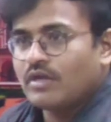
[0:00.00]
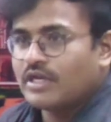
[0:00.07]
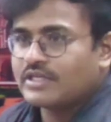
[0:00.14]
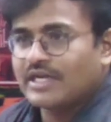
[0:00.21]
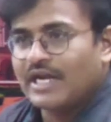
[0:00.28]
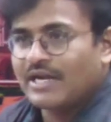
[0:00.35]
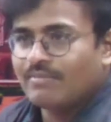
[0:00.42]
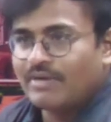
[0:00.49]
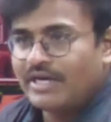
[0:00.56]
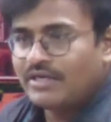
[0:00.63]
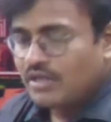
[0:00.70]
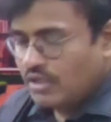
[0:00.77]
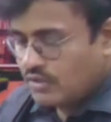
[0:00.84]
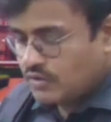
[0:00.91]
Yakshaganam, right?
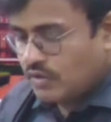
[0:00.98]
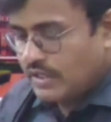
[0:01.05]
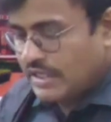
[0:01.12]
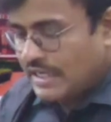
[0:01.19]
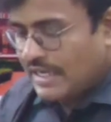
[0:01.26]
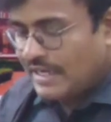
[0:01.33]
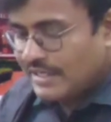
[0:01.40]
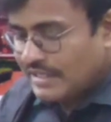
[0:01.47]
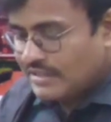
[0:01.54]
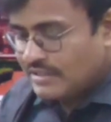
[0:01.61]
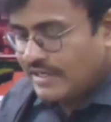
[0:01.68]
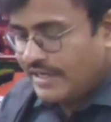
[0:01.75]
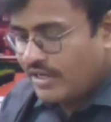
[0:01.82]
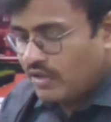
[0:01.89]
So in Karnataka
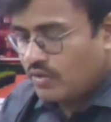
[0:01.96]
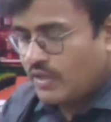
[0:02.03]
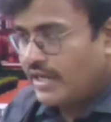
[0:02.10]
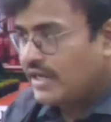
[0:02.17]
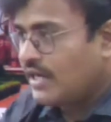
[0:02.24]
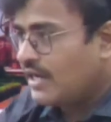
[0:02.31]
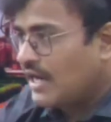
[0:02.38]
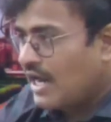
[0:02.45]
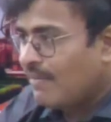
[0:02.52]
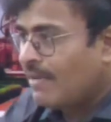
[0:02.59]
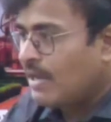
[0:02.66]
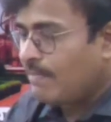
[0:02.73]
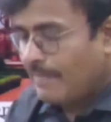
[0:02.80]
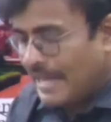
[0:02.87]
state, okay, in
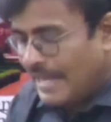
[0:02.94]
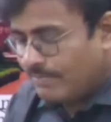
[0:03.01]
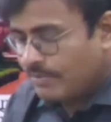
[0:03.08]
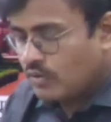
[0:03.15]
drama map,